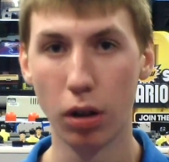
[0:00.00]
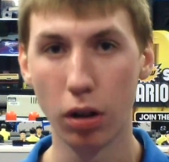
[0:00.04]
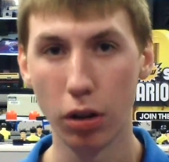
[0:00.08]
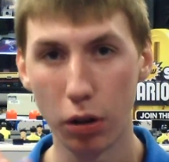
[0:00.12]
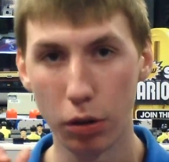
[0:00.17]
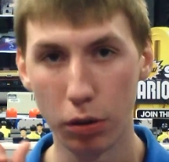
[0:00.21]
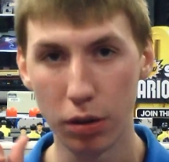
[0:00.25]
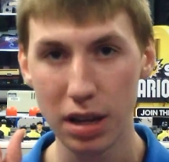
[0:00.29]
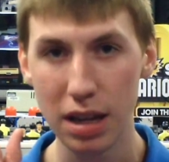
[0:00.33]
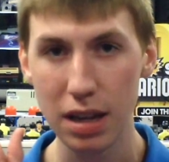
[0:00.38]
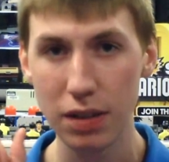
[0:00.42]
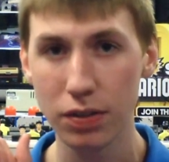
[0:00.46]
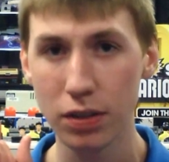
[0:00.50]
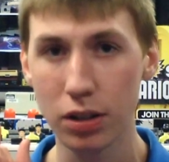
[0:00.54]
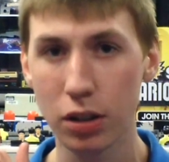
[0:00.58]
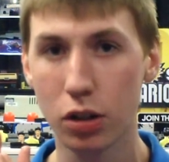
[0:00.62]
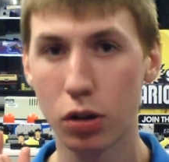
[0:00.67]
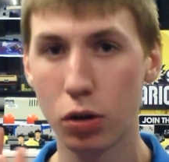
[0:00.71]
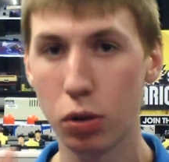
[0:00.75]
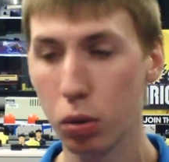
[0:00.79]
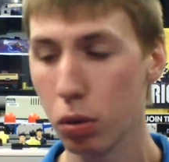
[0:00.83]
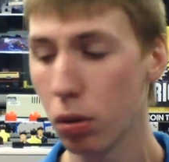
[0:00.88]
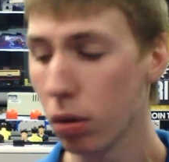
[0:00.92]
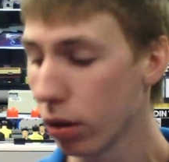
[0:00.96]
Although even
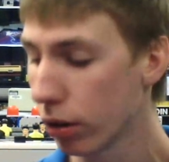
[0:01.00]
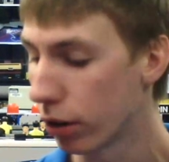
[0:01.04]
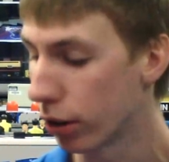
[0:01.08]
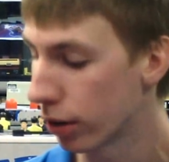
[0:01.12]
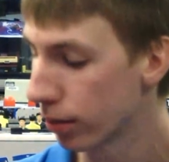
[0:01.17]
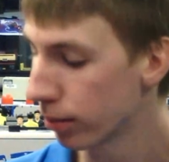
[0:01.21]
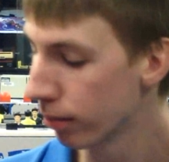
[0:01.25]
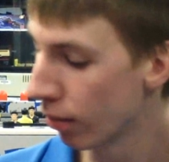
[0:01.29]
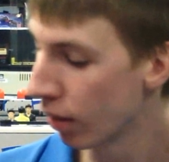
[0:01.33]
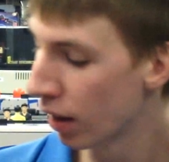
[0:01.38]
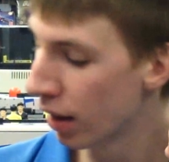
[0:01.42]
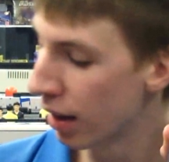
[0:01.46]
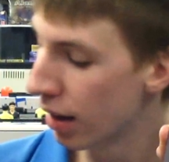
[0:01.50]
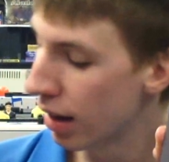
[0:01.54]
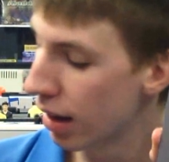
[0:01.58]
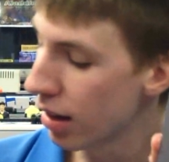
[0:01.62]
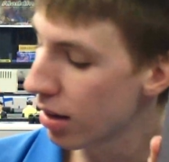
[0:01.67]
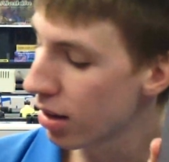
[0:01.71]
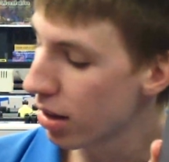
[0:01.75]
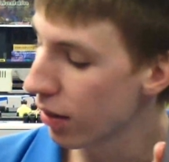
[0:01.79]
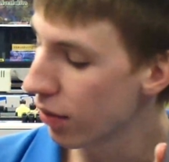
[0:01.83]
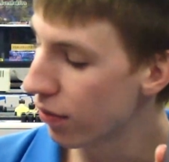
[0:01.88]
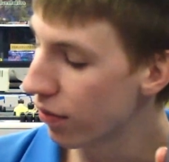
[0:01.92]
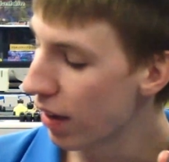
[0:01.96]
cooler
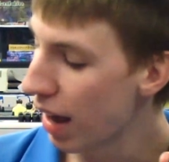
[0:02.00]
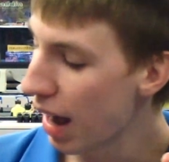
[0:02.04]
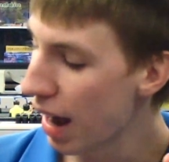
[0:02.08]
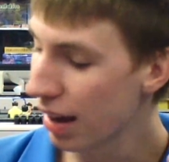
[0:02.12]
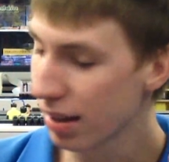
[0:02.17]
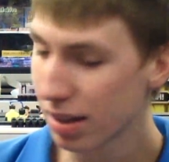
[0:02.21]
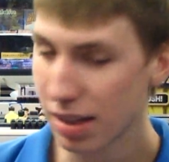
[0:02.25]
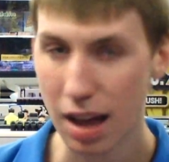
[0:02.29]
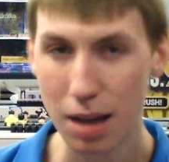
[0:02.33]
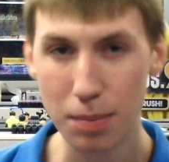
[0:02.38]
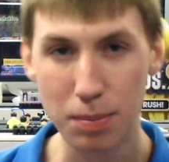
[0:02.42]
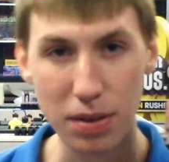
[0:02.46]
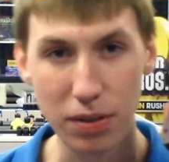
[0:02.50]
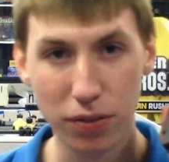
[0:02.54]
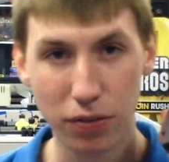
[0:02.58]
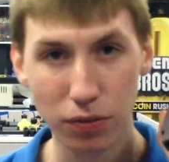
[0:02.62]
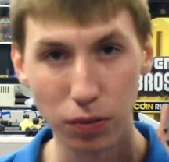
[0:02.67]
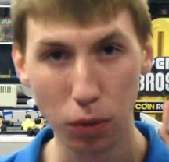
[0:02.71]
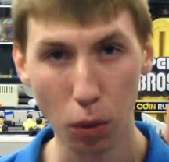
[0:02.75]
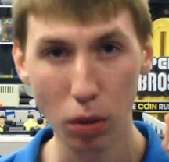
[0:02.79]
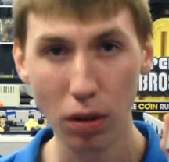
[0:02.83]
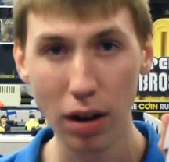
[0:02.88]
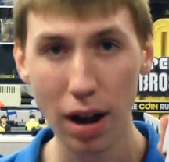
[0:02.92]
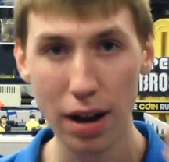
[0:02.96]
is the fact that
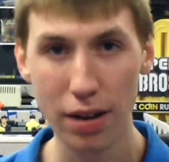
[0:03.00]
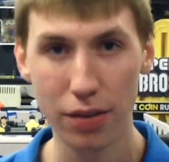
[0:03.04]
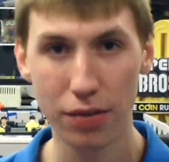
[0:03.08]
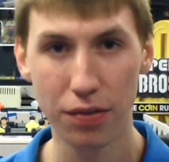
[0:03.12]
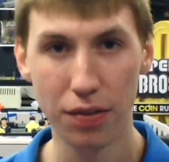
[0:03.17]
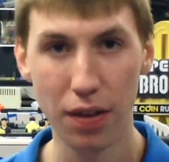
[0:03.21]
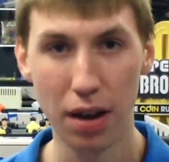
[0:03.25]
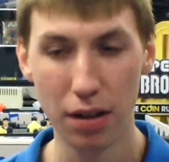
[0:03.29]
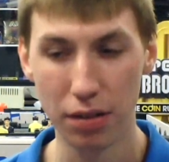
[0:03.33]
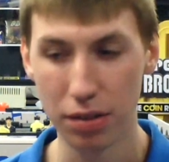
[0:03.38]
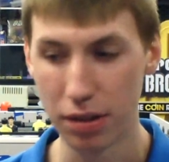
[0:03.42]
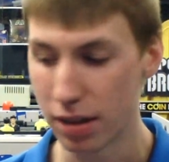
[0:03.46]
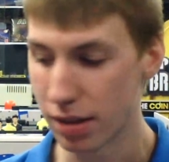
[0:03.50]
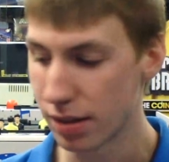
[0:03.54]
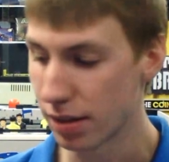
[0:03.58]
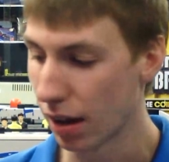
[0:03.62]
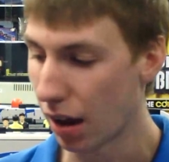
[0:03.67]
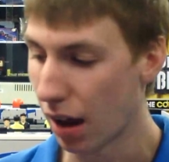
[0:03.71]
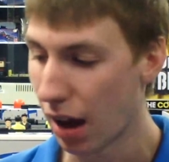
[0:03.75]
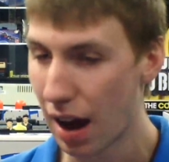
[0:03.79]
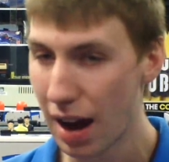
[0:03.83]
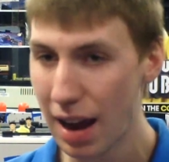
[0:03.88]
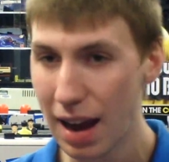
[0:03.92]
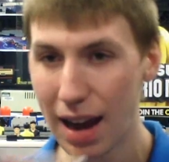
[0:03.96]
before I found
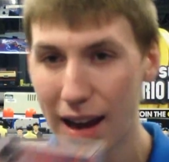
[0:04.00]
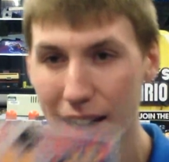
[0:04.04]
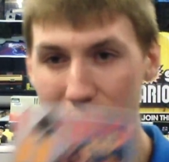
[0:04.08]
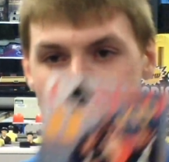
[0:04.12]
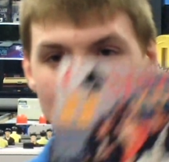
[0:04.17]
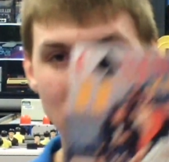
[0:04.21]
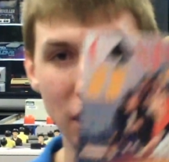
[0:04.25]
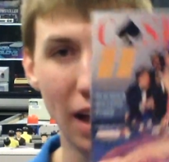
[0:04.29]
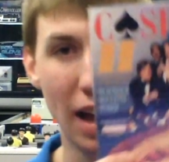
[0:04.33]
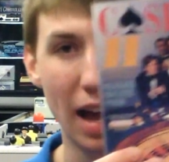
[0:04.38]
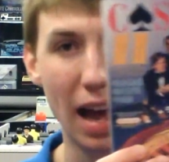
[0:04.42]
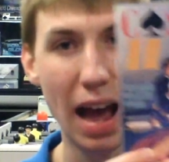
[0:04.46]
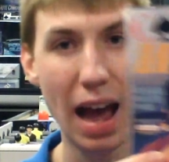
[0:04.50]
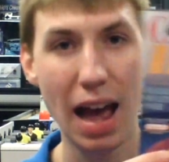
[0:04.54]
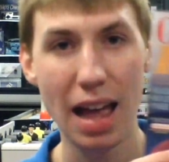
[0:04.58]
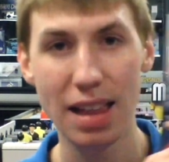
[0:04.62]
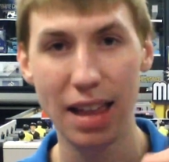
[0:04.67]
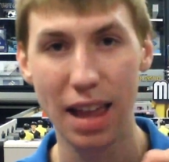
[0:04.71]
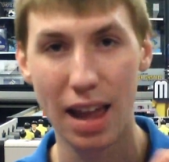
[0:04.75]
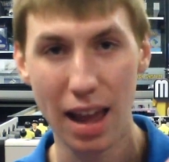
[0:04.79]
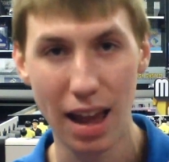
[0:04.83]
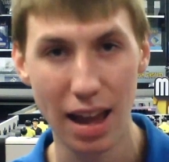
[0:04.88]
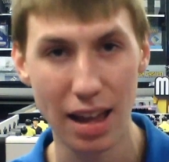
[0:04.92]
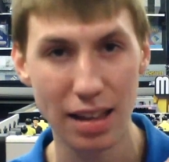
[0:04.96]
this, I actually
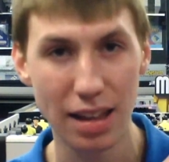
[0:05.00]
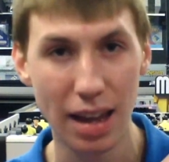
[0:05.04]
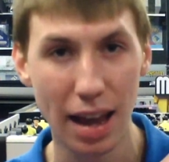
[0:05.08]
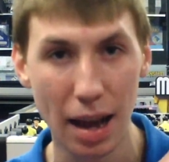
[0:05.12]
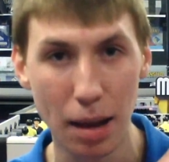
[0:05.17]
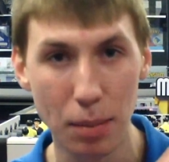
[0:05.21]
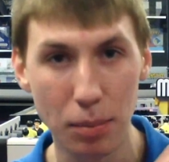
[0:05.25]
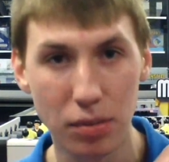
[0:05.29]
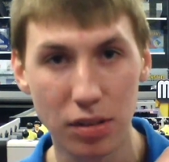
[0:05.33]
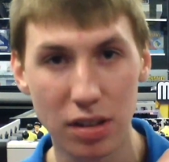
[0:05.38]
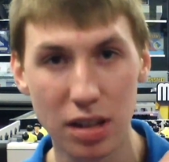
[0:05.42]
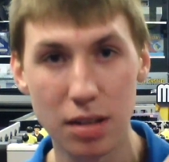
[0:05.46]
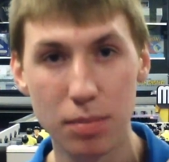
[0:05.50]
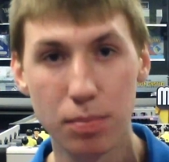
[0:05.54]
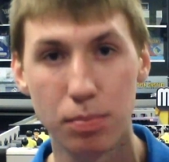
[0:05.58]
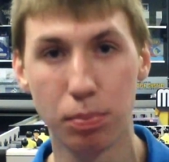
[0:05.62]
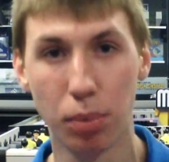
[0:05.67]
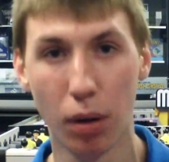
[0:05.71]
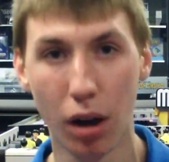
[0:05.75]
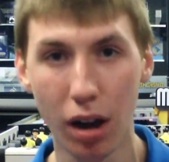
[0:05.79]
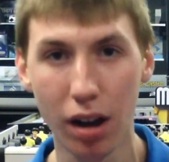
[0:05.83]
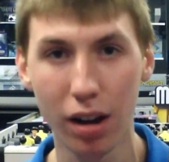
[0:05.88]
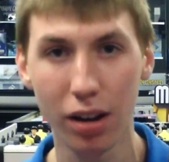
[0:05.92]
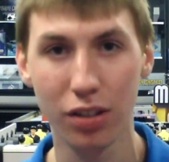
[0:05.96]
had an empty
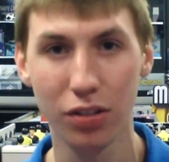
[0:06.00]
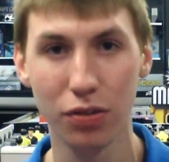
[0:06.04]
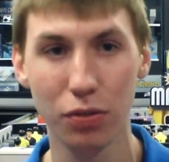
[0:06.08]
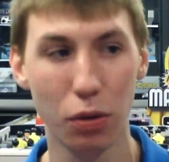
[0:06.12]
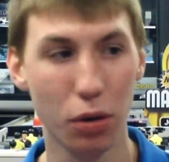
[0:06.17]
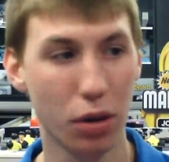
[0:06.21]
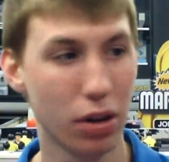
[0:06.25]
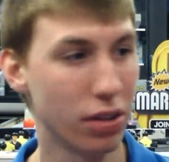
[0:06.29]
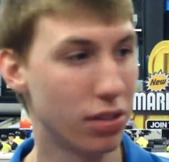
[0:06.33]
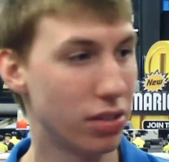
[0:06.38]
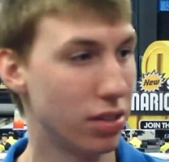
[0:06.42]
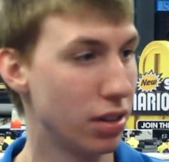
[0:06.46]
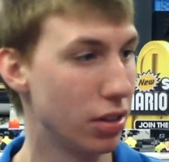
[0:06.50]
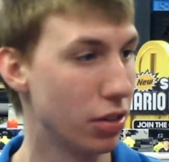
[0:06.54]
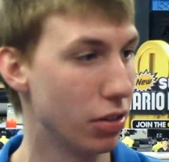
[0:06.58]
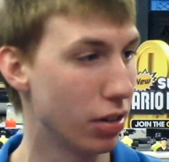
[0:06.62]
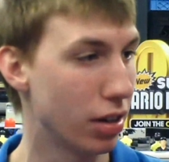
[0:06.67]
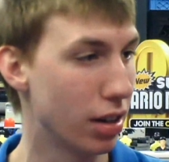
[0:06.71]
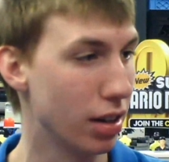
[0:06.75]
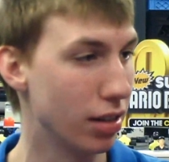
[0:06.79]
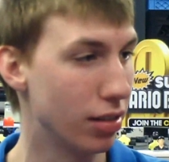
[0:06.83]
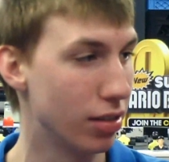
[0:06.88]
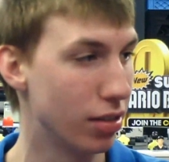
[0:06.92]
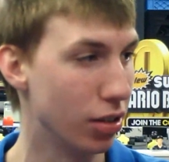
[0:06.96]
box for Casino
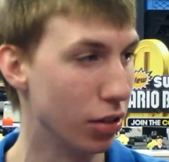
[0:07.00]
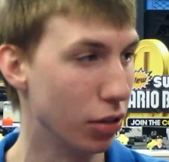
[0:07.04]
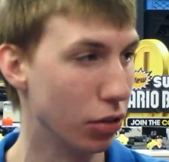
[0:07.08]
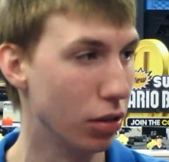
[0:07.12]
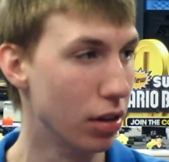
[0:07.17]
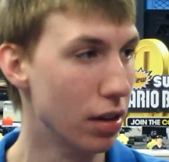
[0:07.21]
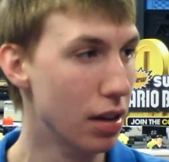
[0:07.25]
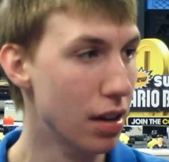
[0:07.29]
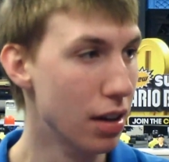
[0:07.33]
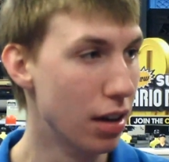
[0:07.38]
Kid 2.